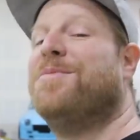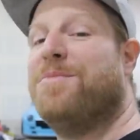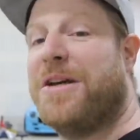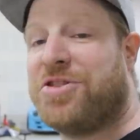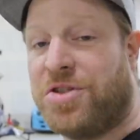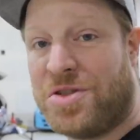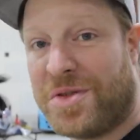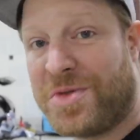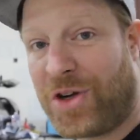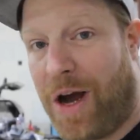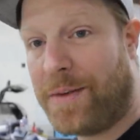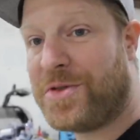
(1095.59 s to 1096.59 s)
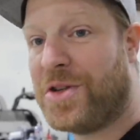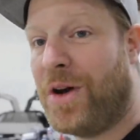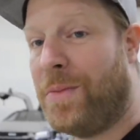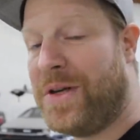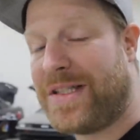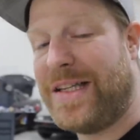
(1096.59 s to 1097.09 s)
Make sure you subscribe so you
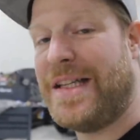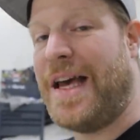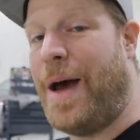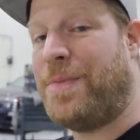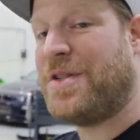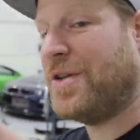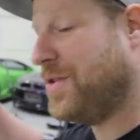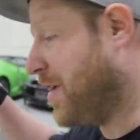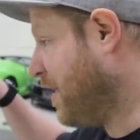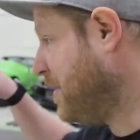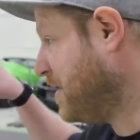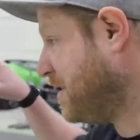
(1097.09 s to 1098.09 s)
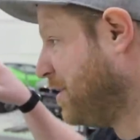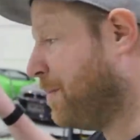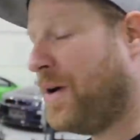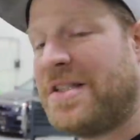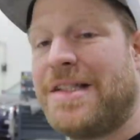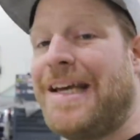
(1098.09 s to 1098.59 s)
don't miss any of the episodes on this here
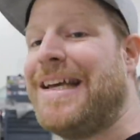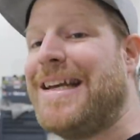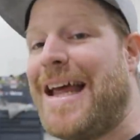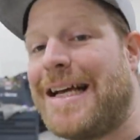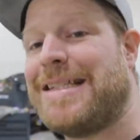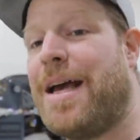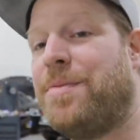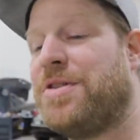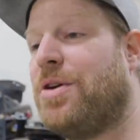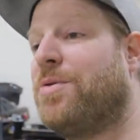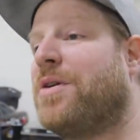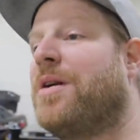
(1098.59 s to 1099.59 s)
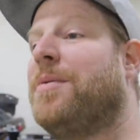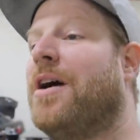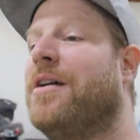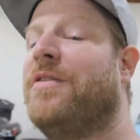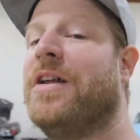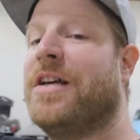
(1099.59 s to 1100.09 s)
Mustang. Next episode, we're gonna be
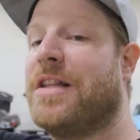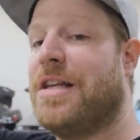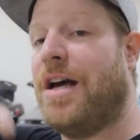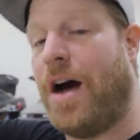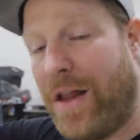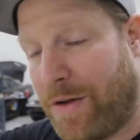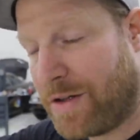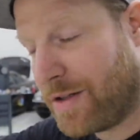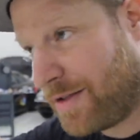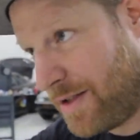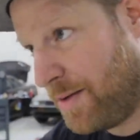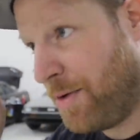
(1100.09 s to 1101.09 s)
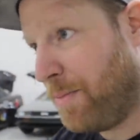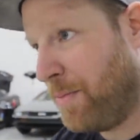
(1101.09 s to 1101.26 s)
unveiling the other SEMA